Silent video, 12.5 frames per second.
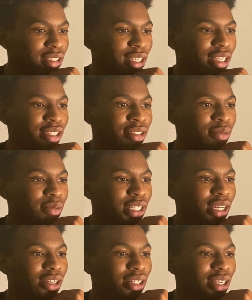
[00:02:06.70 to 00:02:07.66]
said SM
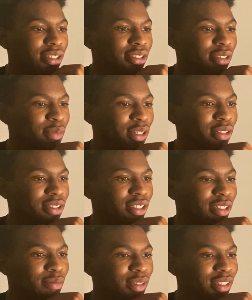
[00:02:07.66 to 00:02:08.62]
Town, SM
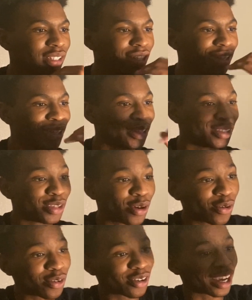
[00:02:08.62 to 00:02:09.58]
Entertainment. Yo,
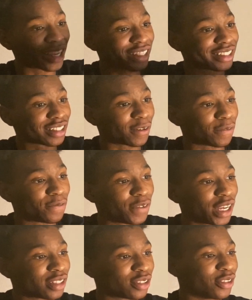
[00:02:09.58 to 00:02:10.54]
like, the
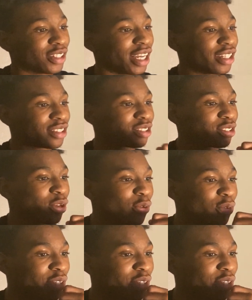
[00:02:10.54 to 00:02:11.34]
effect on that is so